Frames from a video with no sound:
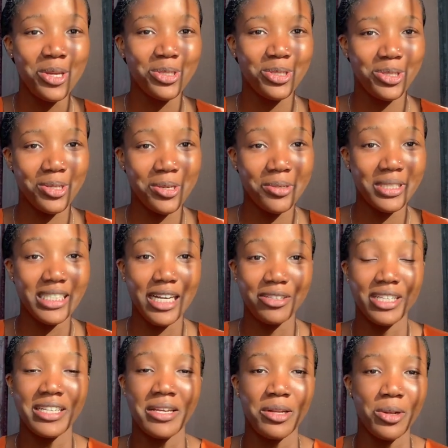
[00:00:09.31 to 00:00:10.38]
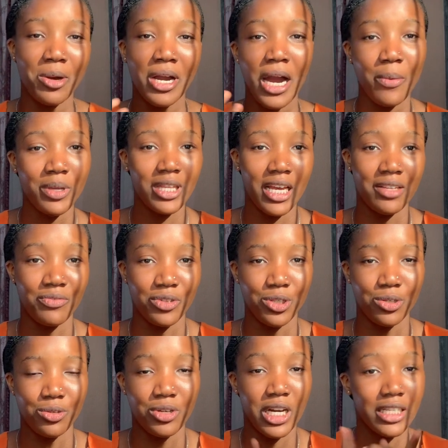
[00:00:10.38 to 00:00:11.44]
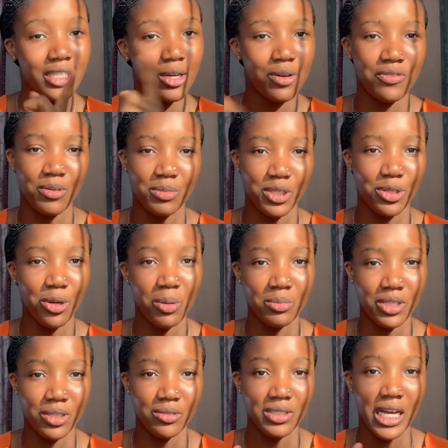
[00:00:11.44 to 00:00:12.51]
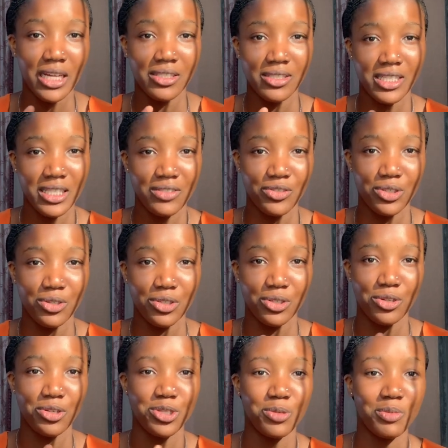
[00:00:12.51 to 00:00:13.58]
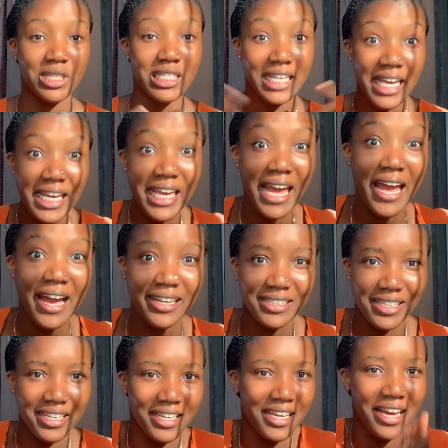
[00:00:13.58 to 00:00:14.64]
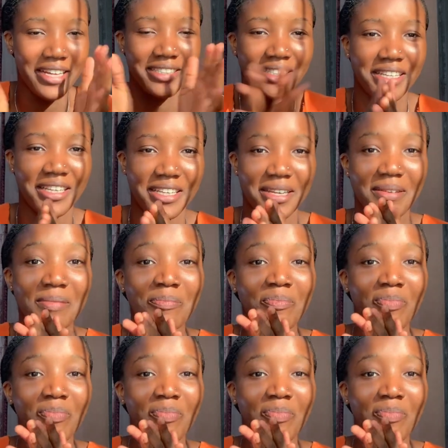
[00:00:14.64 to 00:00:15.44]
So this is actually a long awaited video. You can tell from the thumbnail that this video is going to be skincare and skincare and skincare.